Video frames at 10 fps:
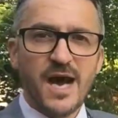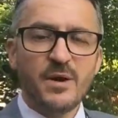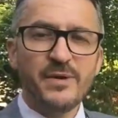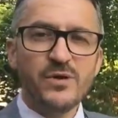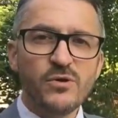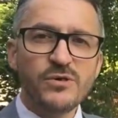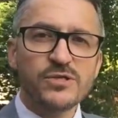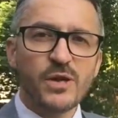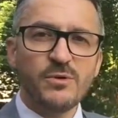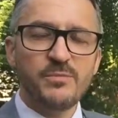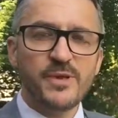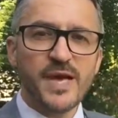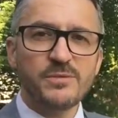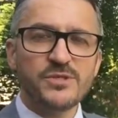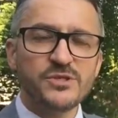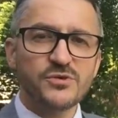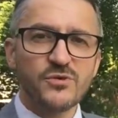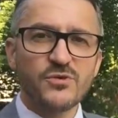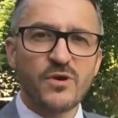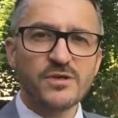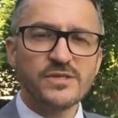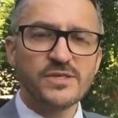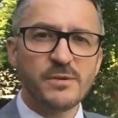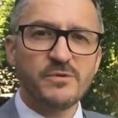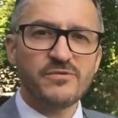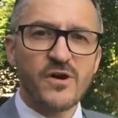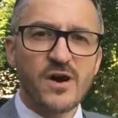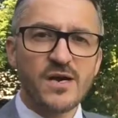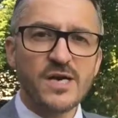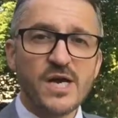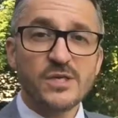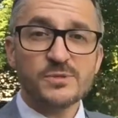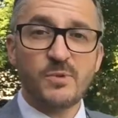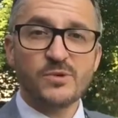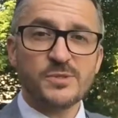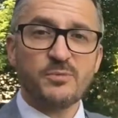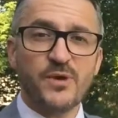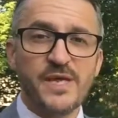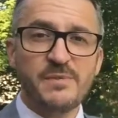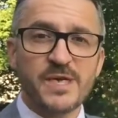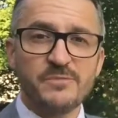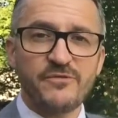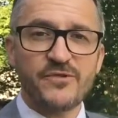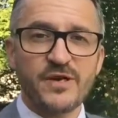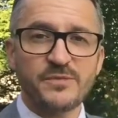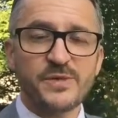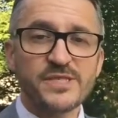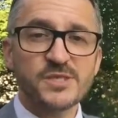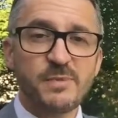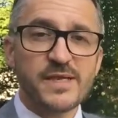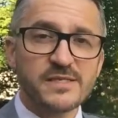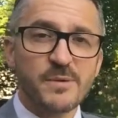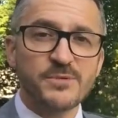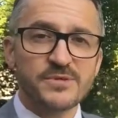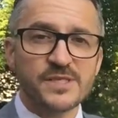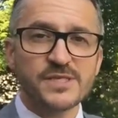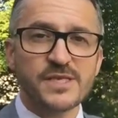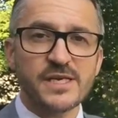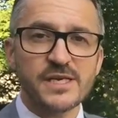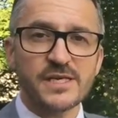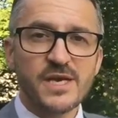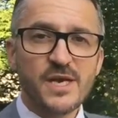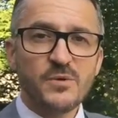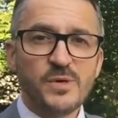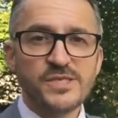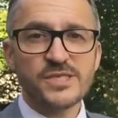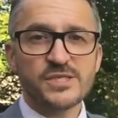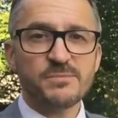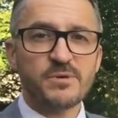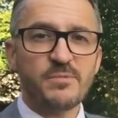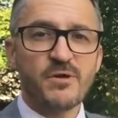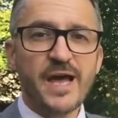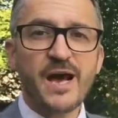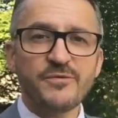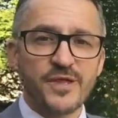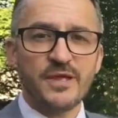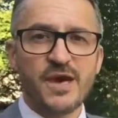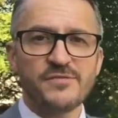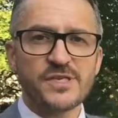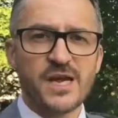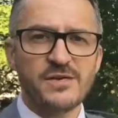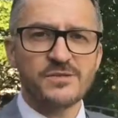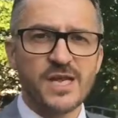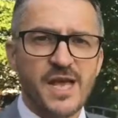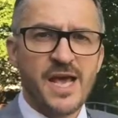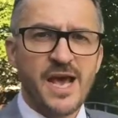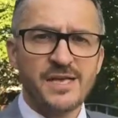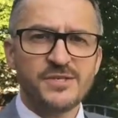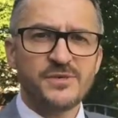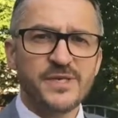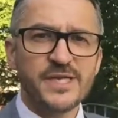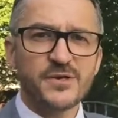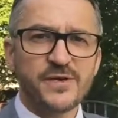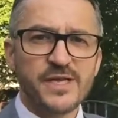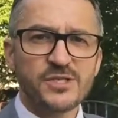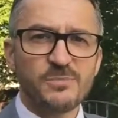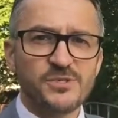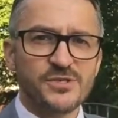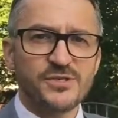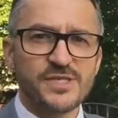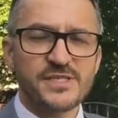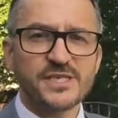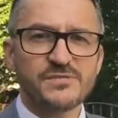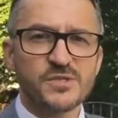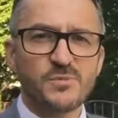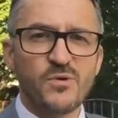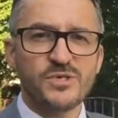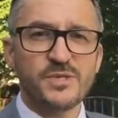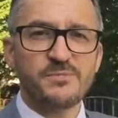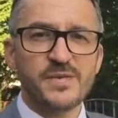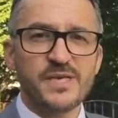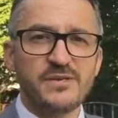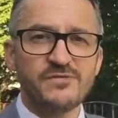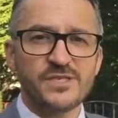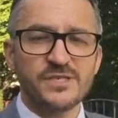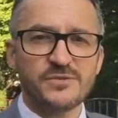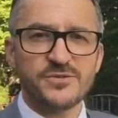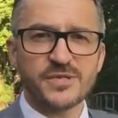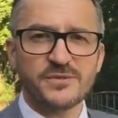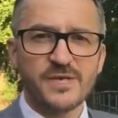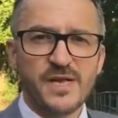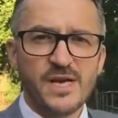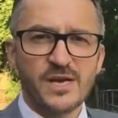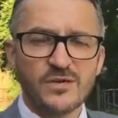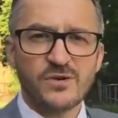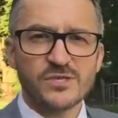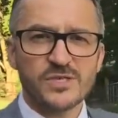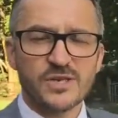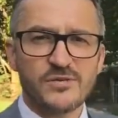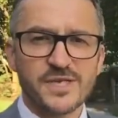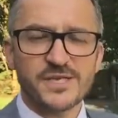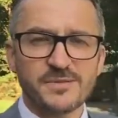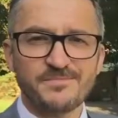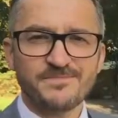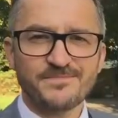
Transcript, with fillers: And we also will be able to draw on some of our Sports Premium Fund, which has been doubled this year, which is to promote healthy lifestyles and to increase opportunities for sport and PE for children across the curriculum.